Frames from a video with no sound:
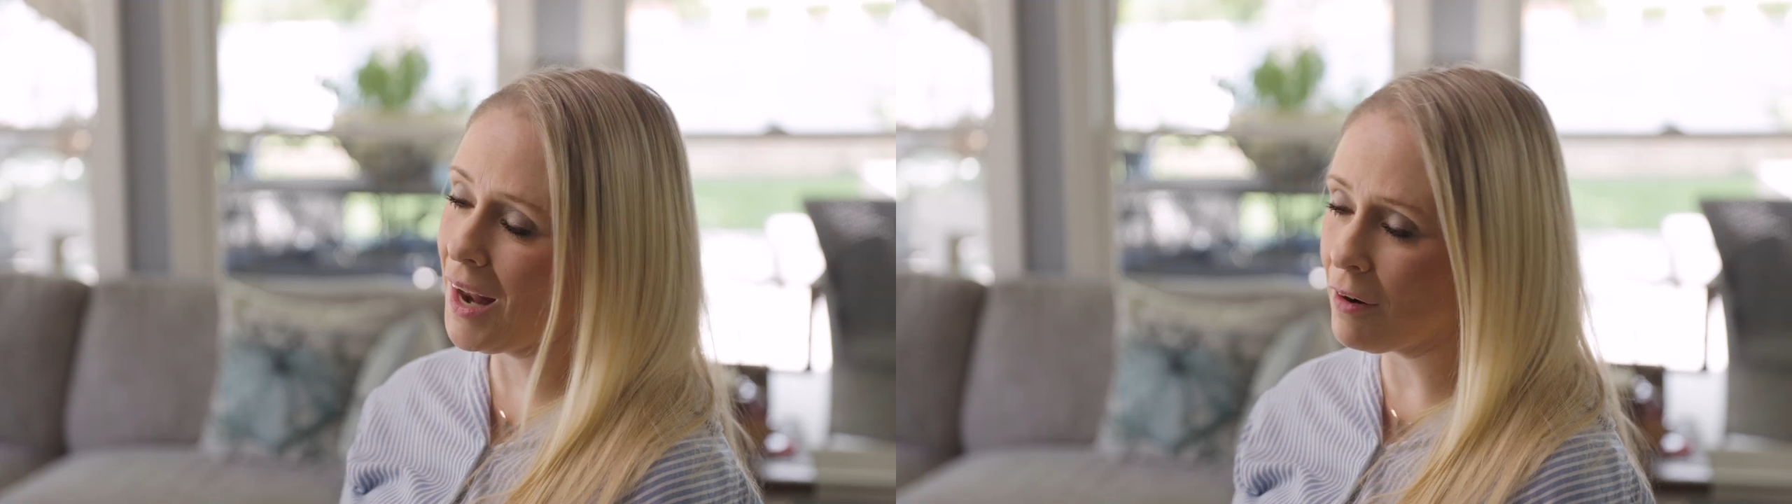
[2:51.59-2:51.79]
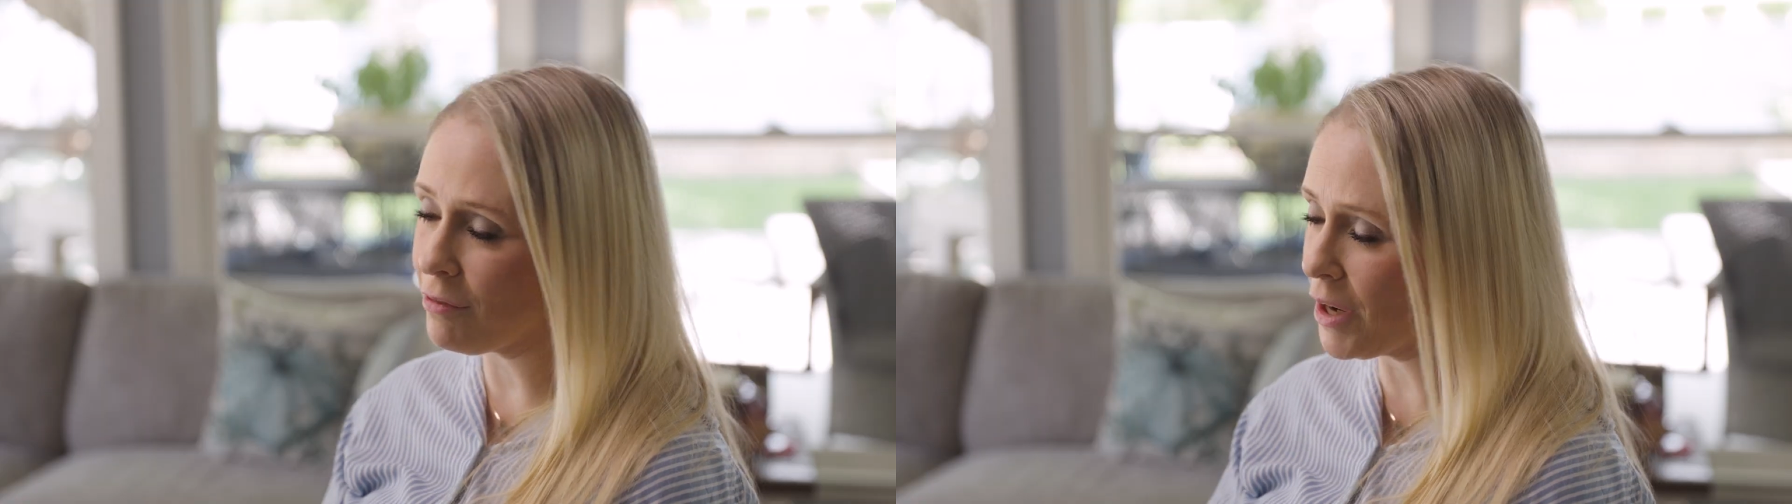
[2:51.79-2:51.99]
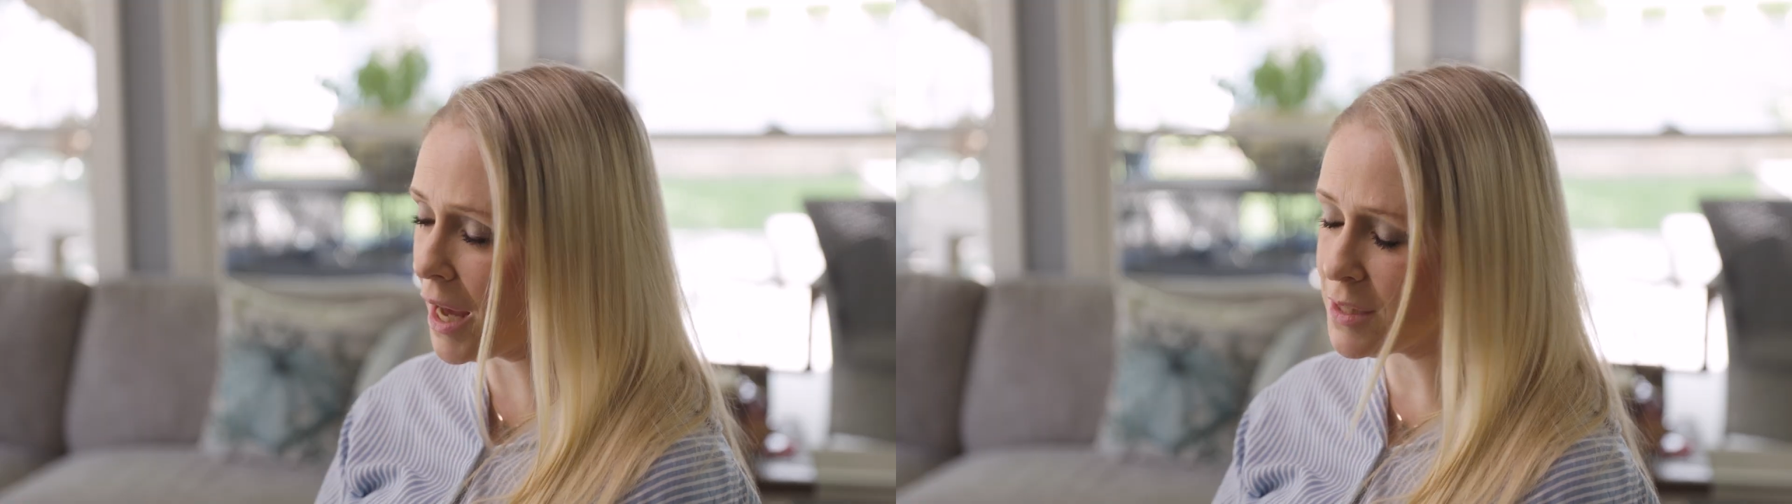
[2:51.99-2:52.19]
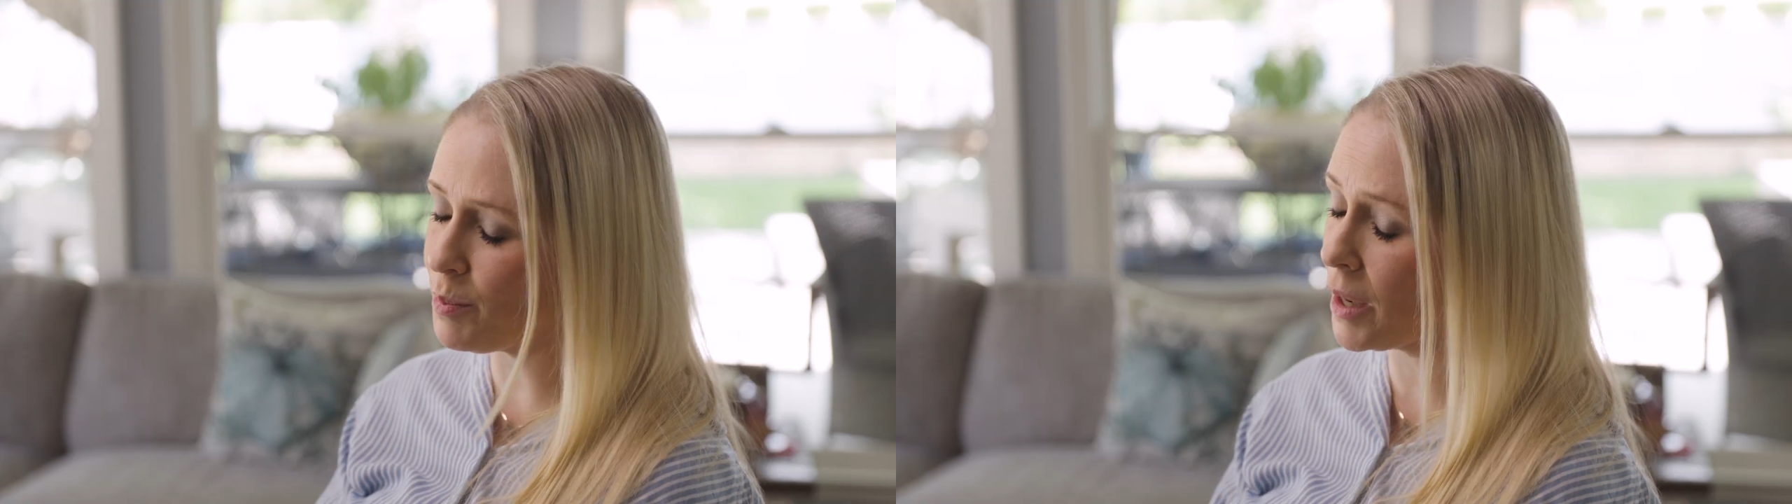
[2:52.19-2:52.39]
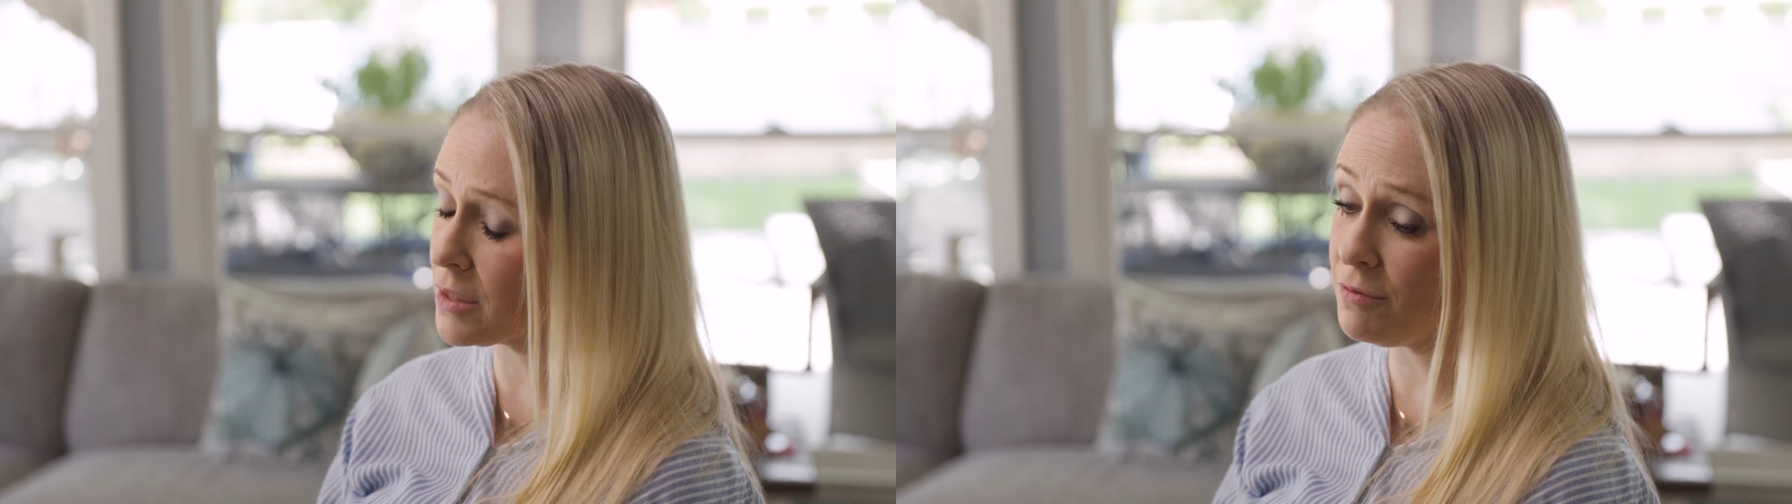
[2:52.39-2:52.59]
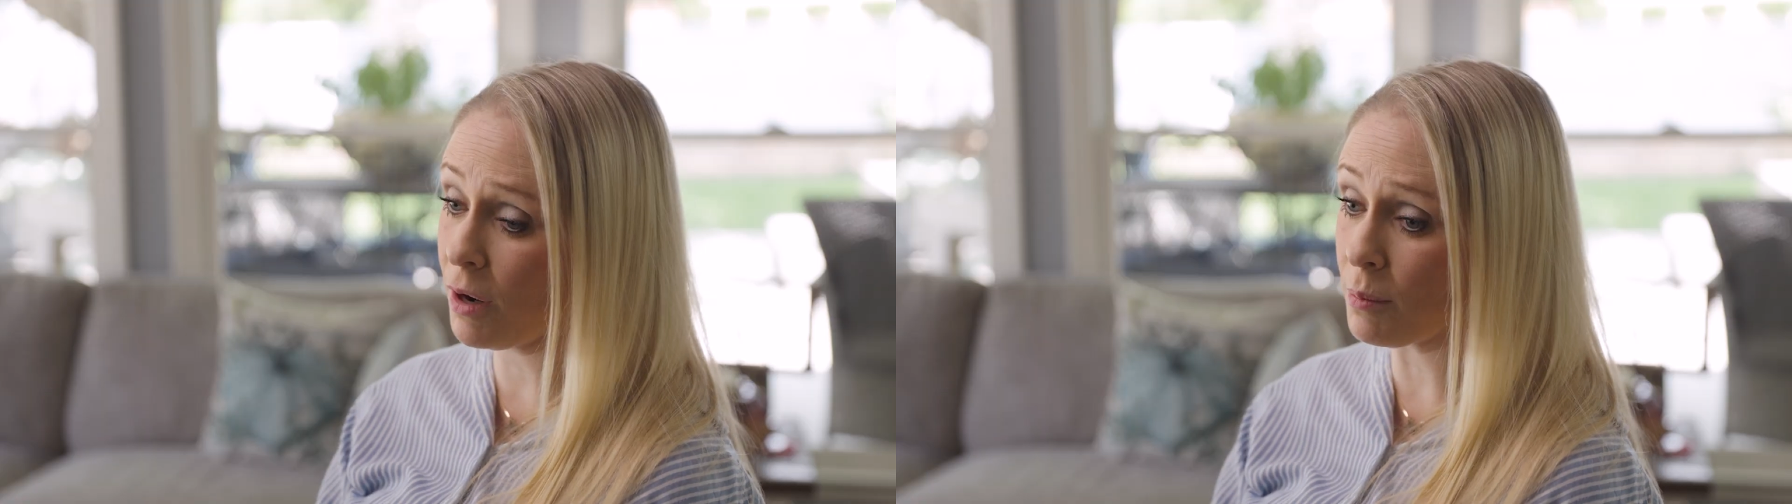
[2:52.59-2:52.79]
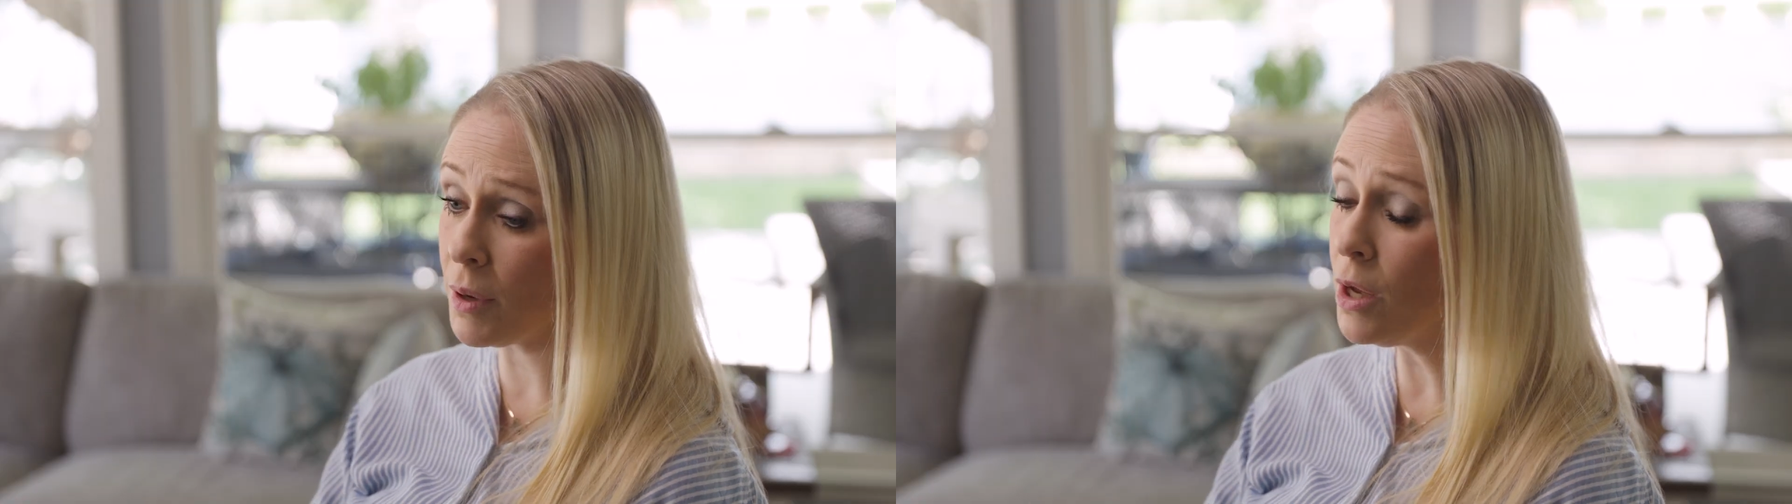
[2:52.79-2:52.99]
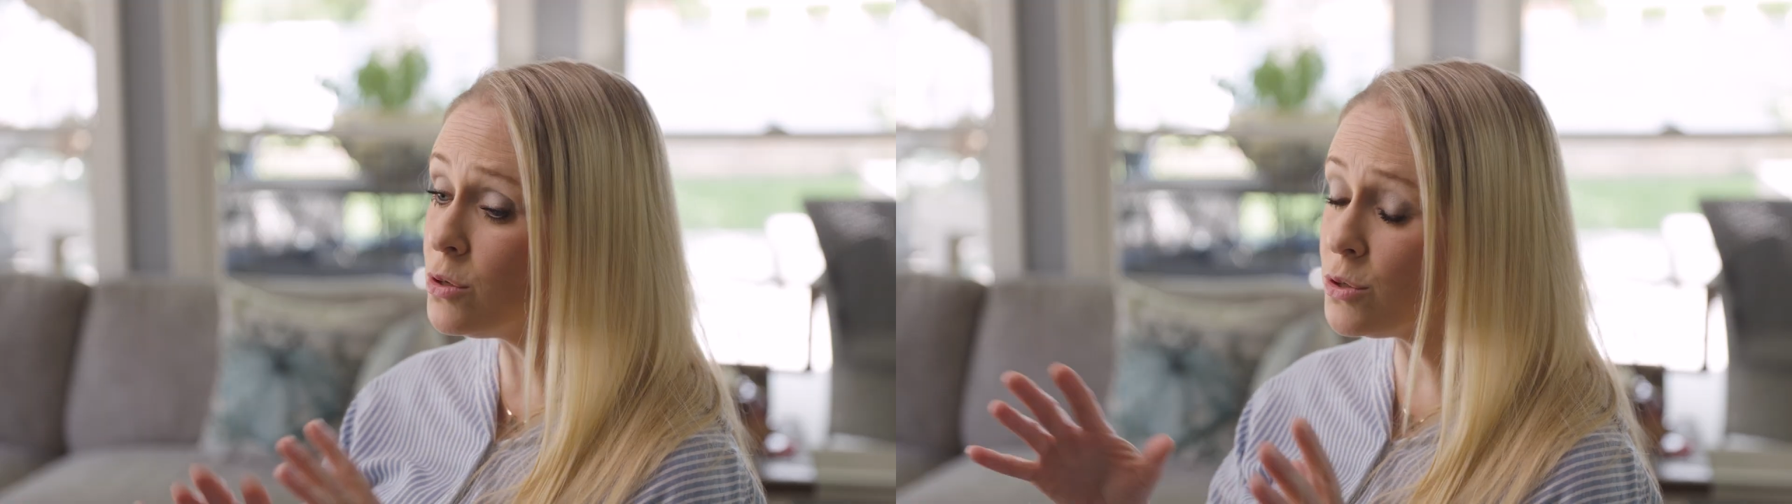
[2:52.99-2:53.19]
in every aspect
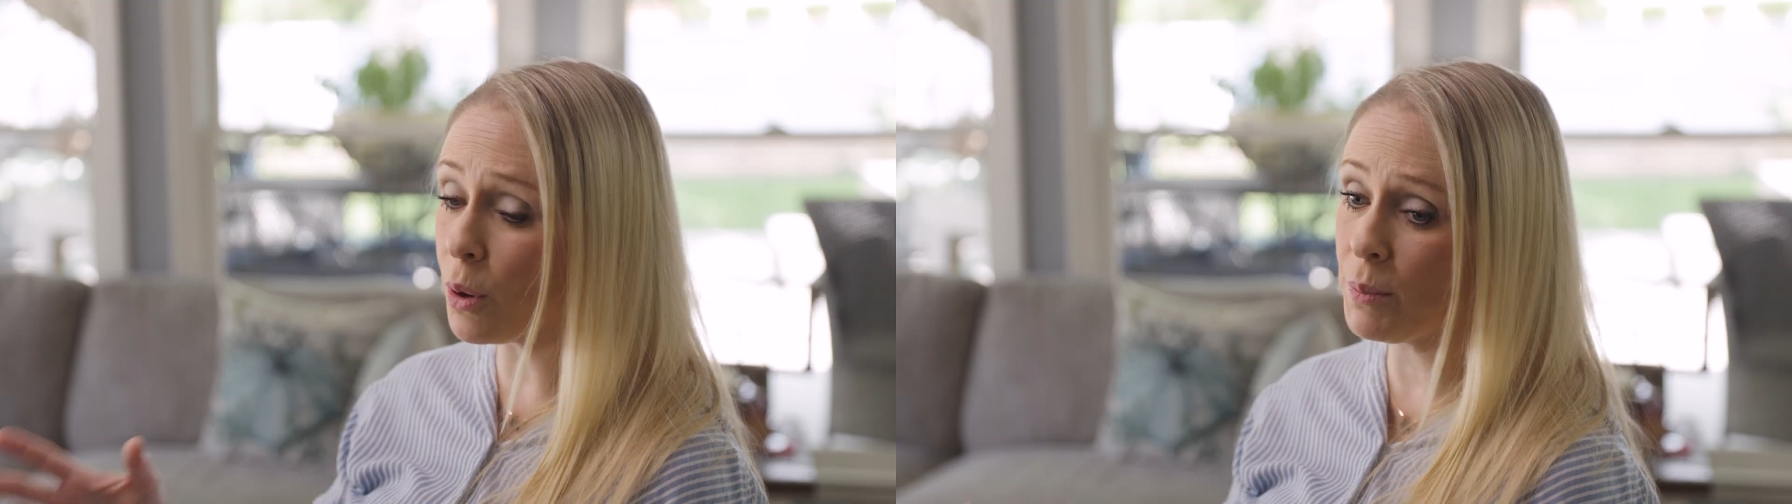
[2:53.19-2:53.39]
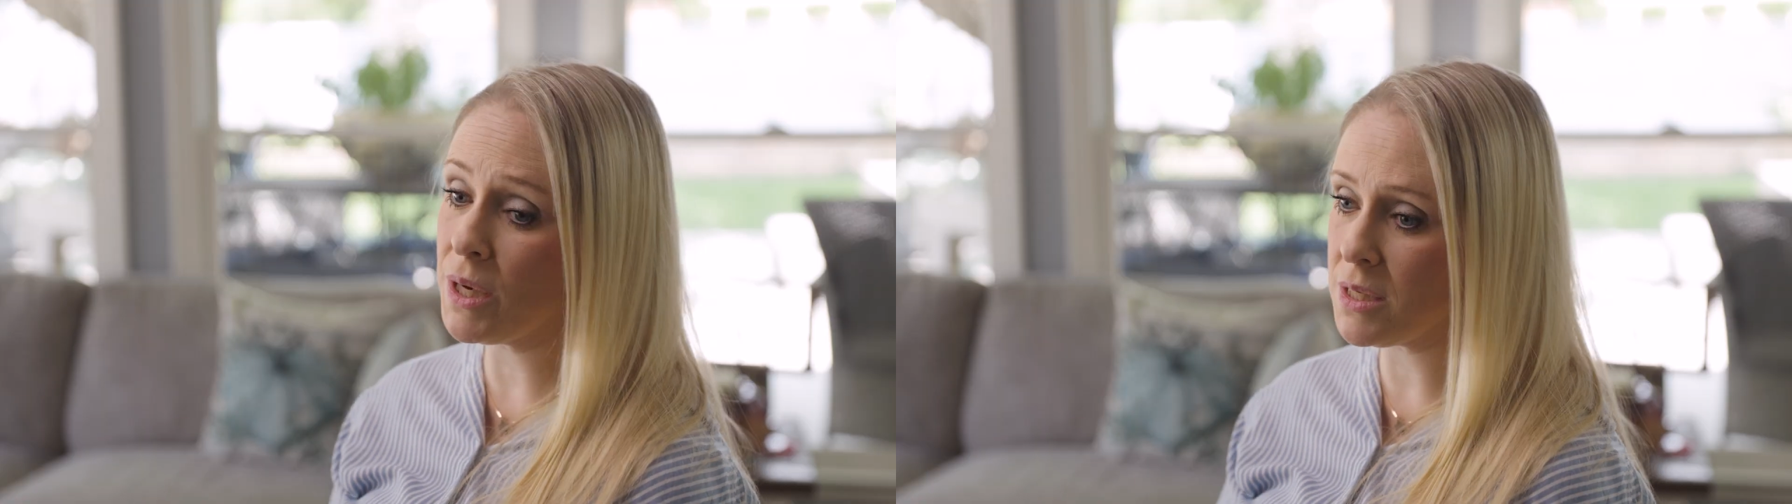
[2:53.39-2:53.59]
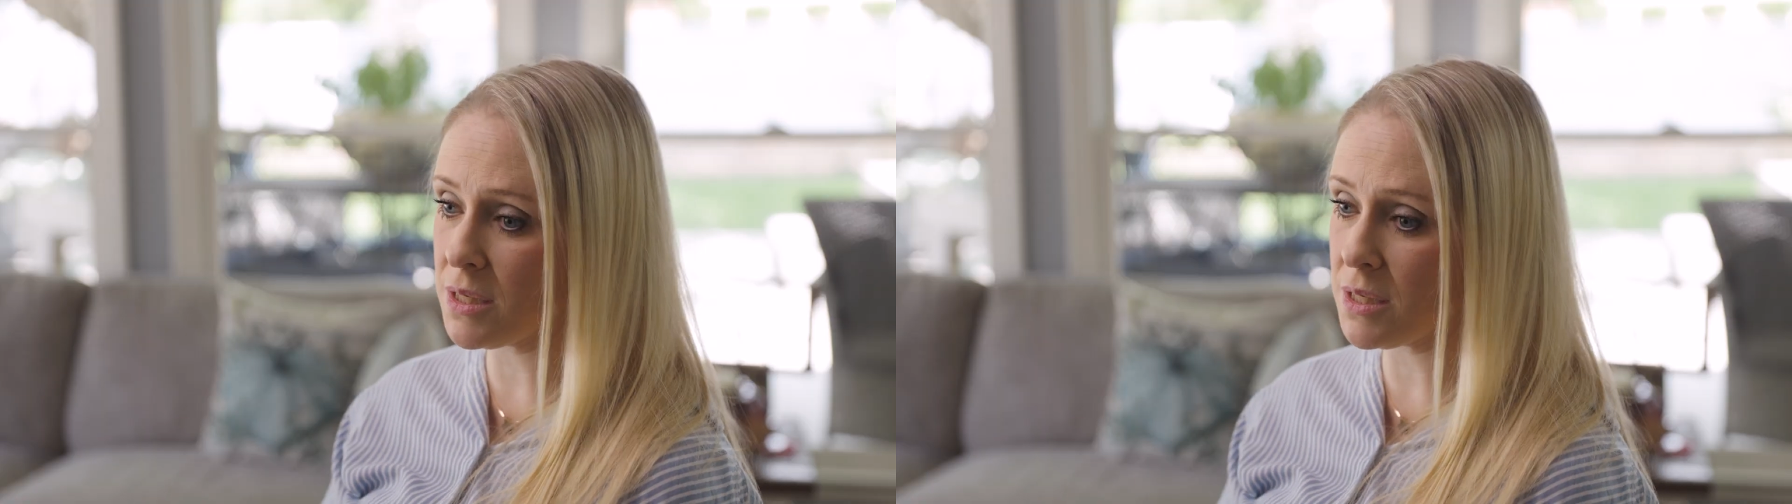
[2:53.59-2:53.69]
from so many